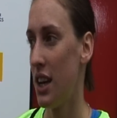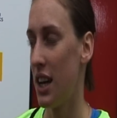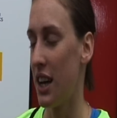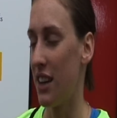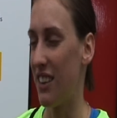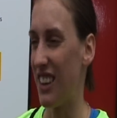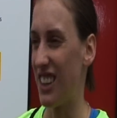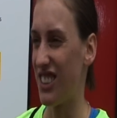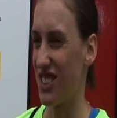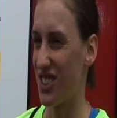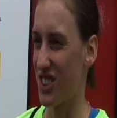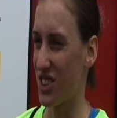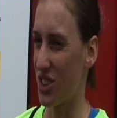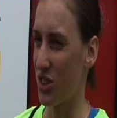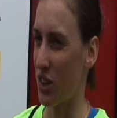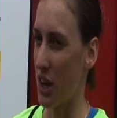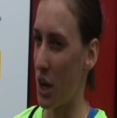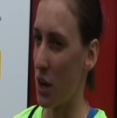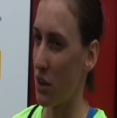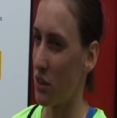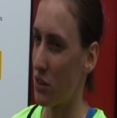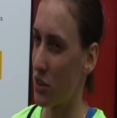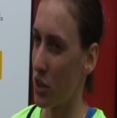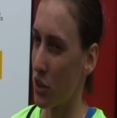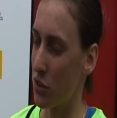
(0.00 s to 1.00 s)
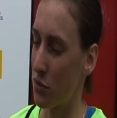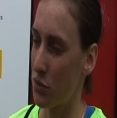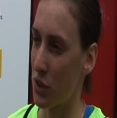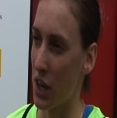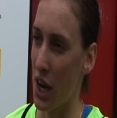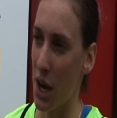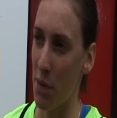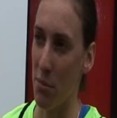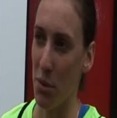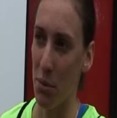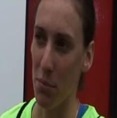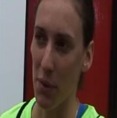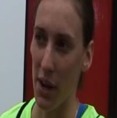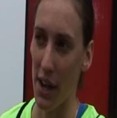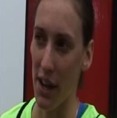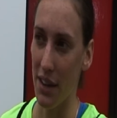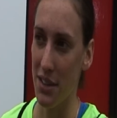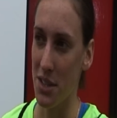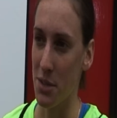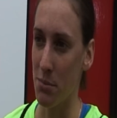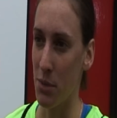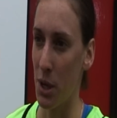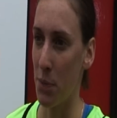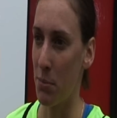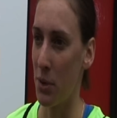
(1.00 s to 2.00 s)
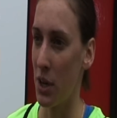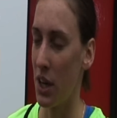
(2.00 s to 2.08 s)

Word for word: had like quite a tough time with my asthma.